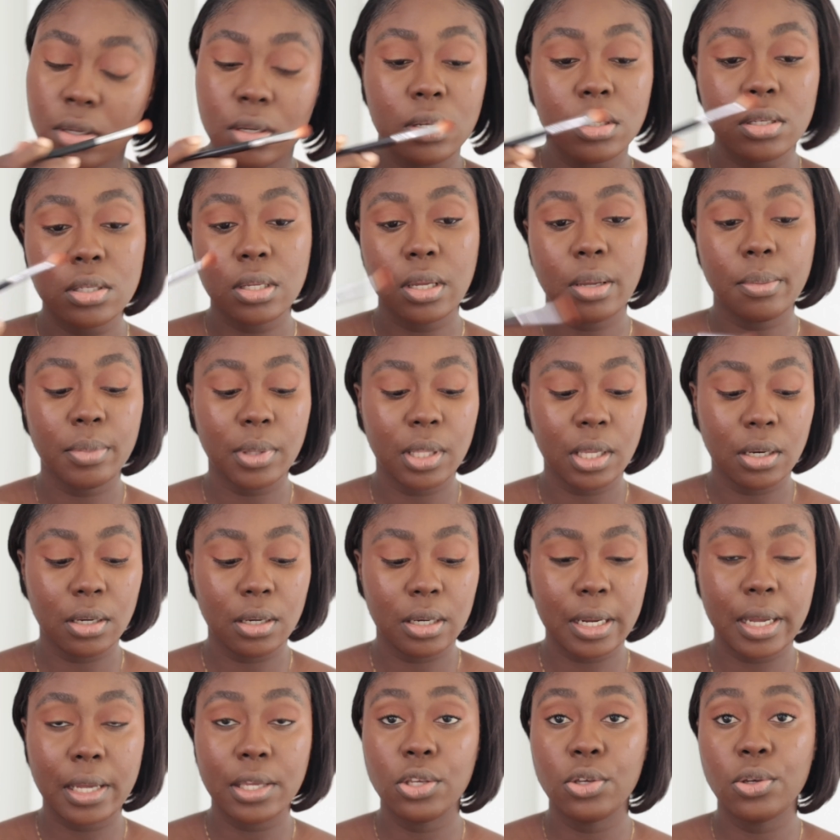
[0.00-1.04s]
Something
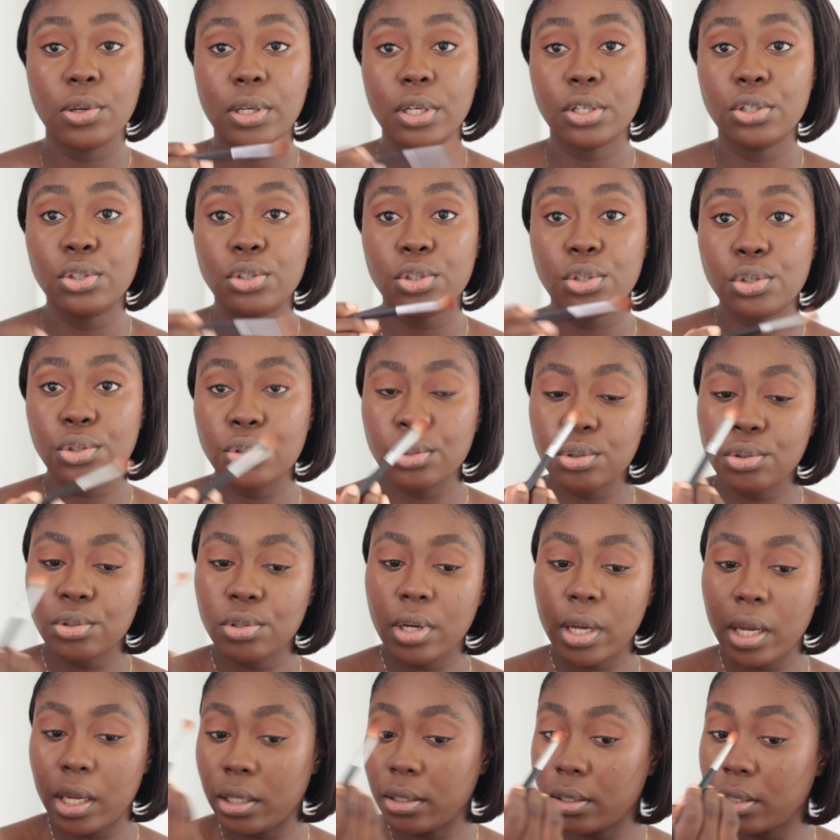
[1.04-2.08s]
that you can do
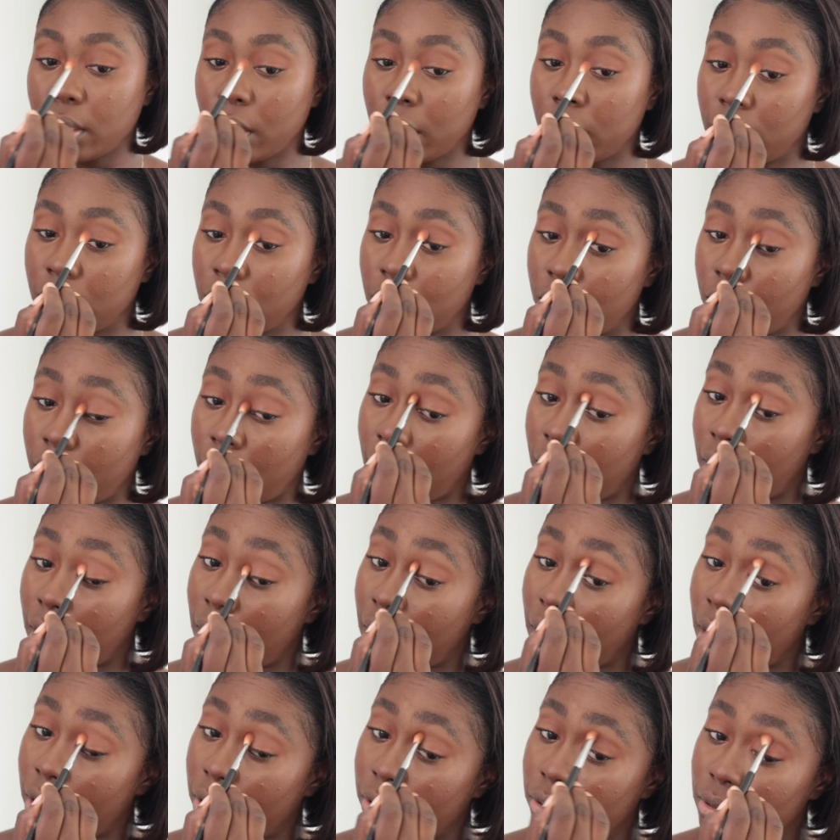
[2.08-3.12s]
and then you are
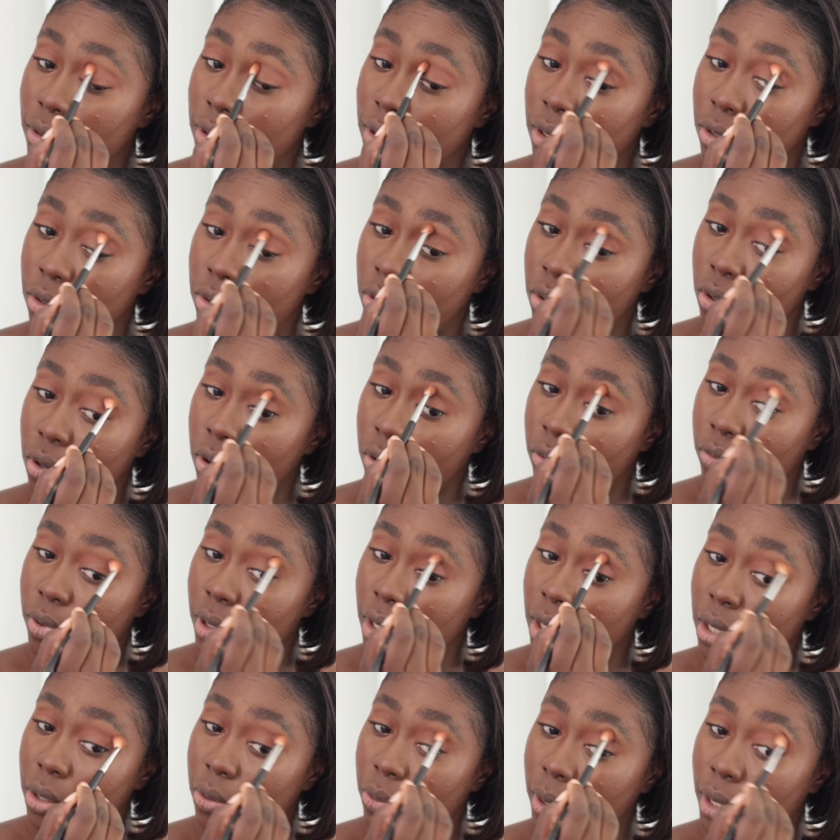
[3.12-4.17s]
out the door
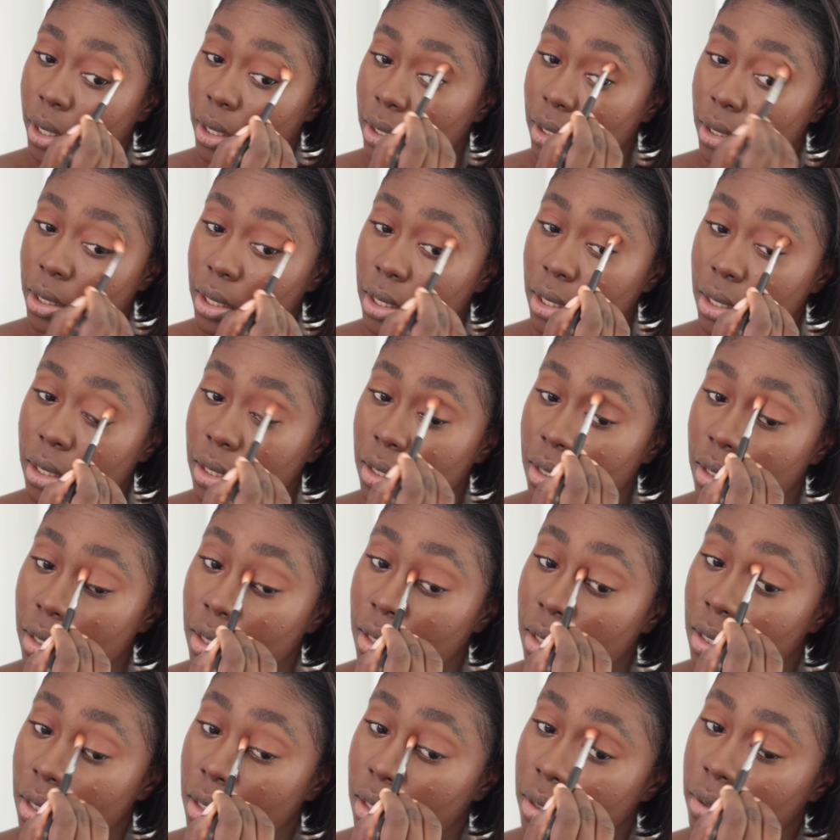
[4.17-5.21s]
really quickly,
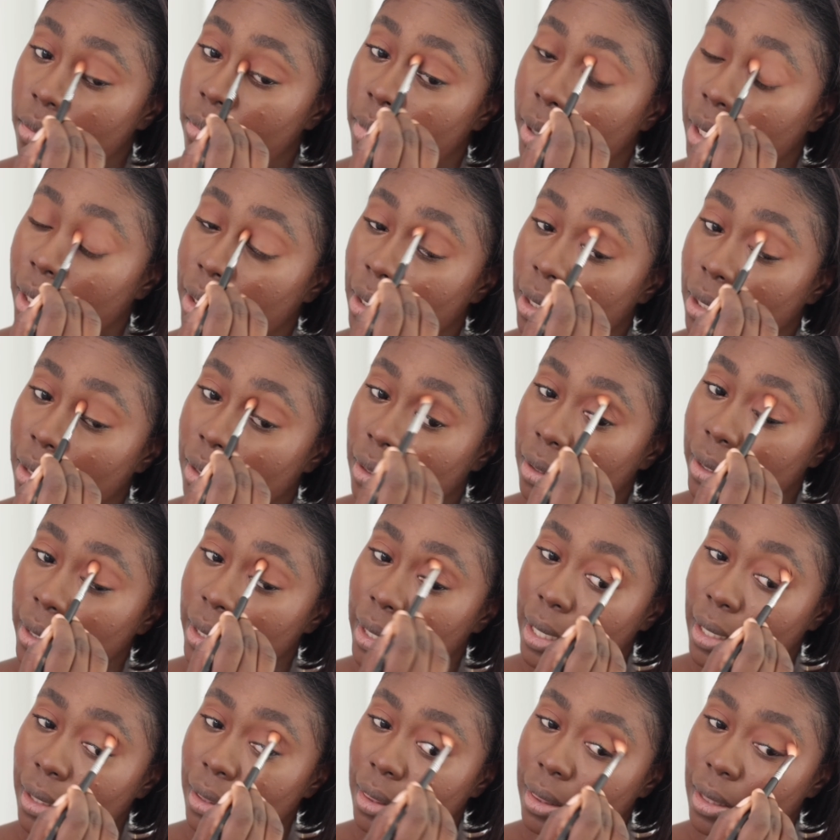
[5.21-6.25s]
but then
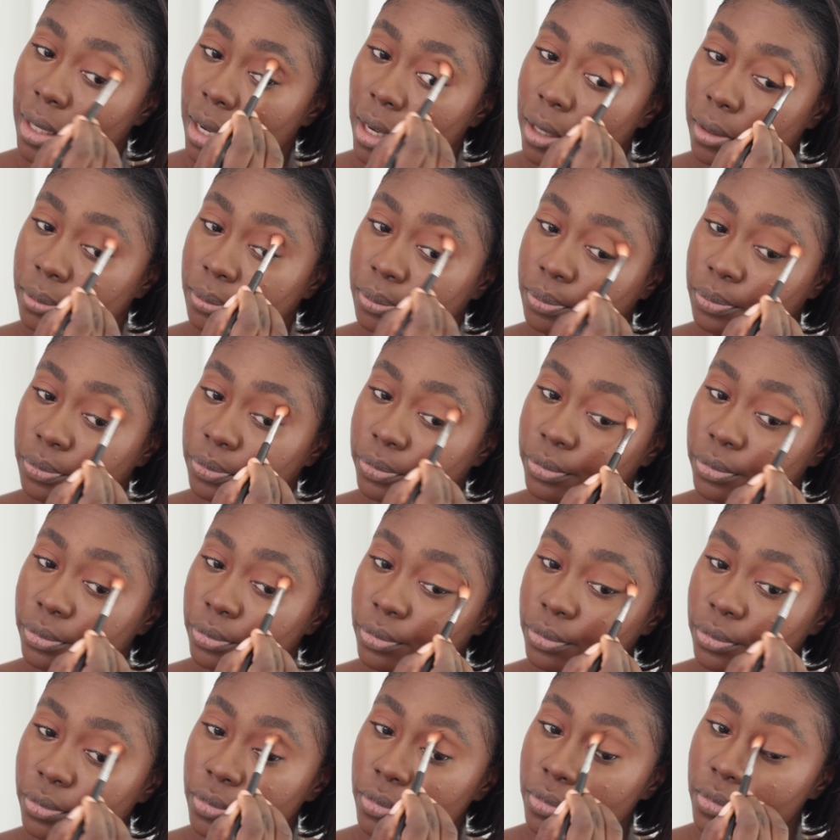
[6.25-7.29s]
get that
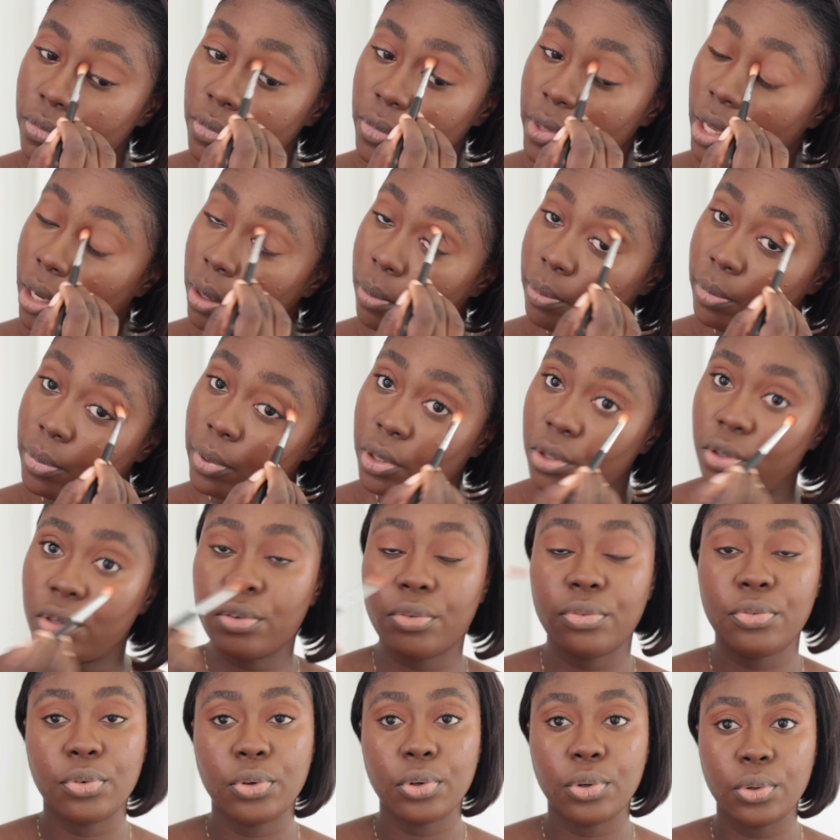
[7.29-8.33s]

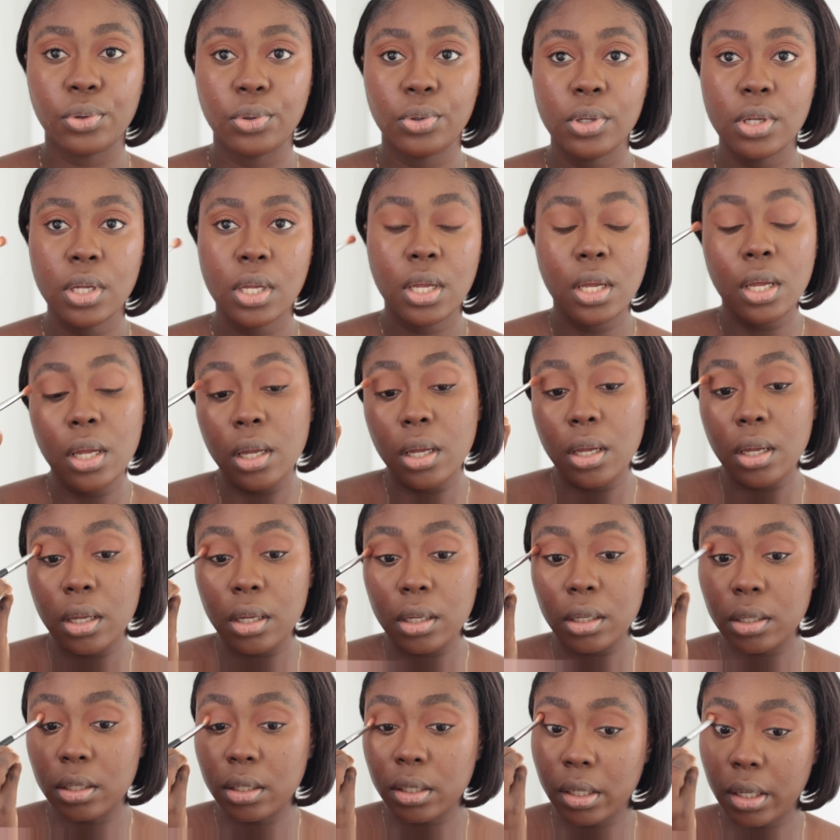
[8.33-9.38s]
beautiful
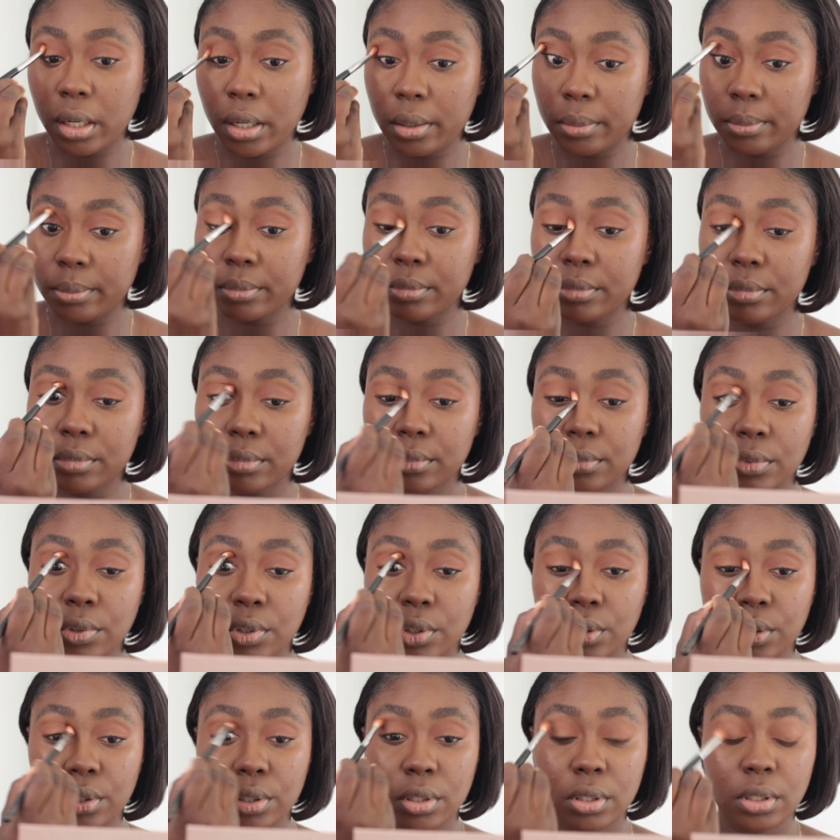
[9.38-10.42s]
glam
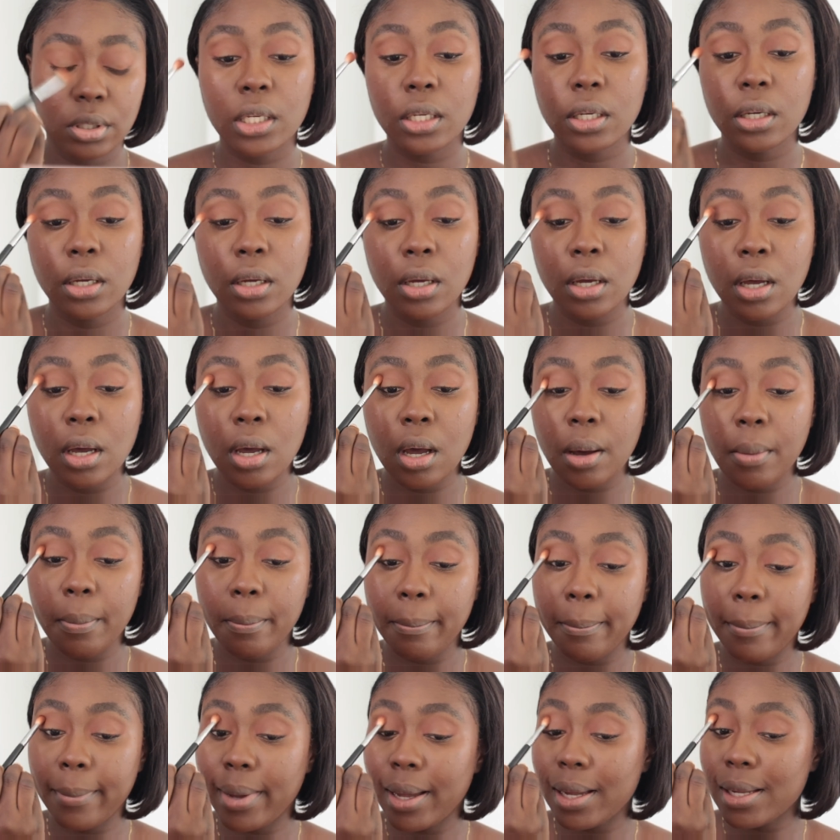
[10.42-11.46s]
look,
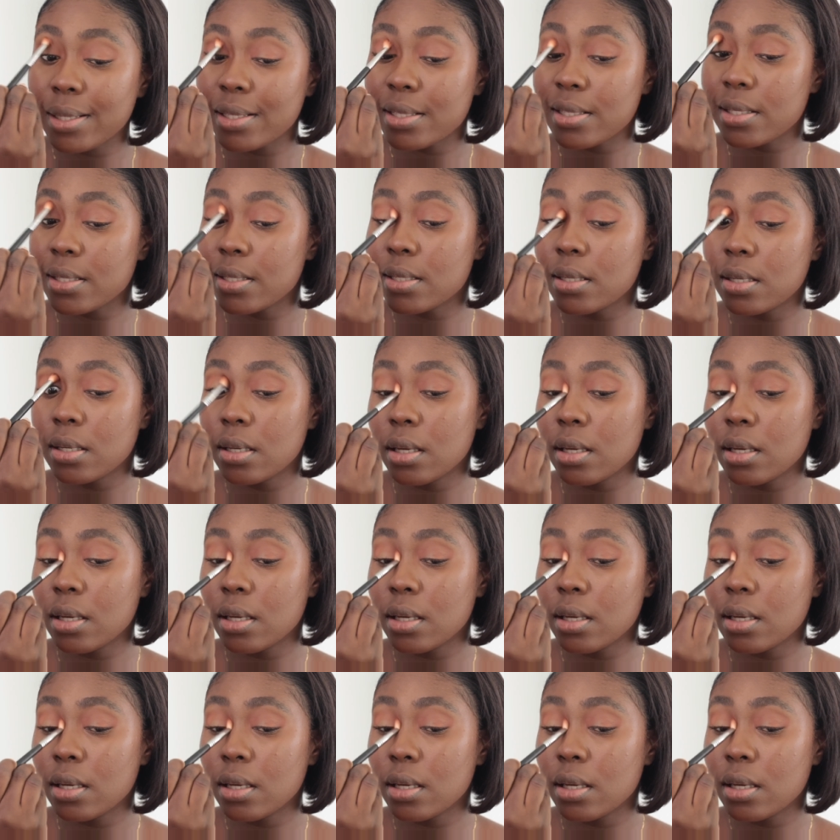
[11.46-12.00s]
matte,